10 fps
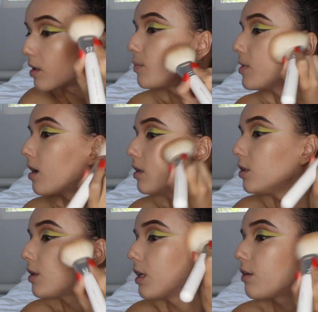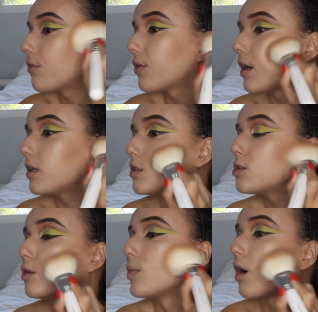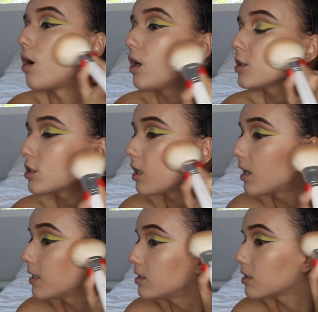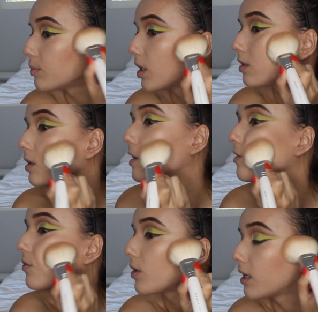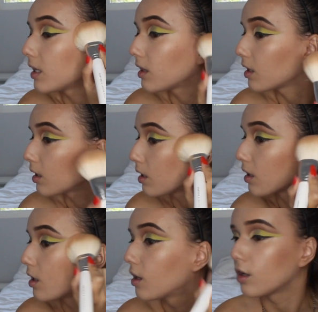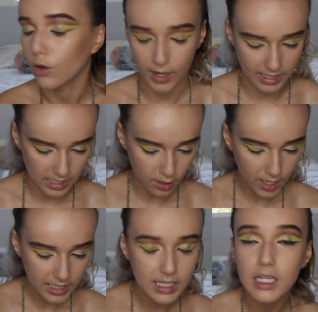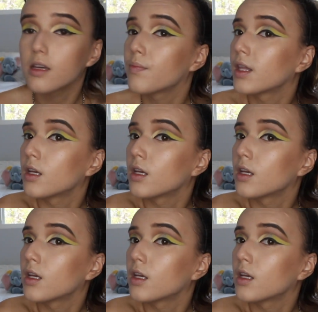I'm not looking for any super harsh lines. I'm not looking for anything crazy, crazy.